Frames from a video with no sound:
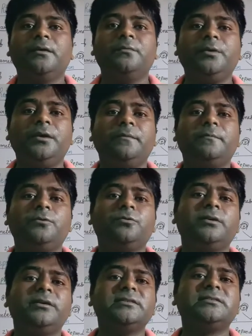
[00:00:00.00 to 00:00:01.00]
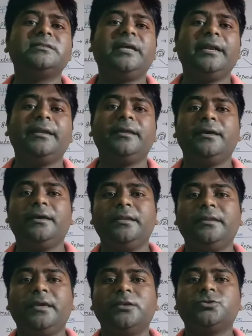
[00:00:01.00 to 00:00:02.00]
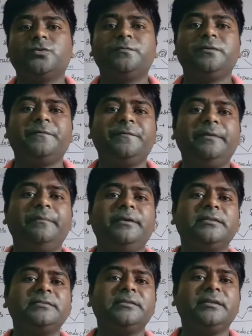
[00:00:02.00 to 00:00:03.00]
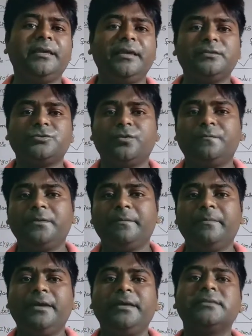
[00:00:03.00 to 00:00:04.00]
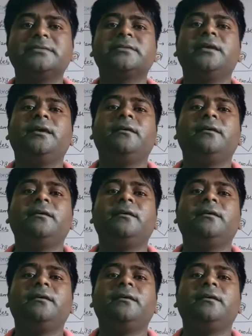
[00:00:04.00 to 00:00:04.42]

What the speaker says: We have to understand, in case of the females, in case of the males,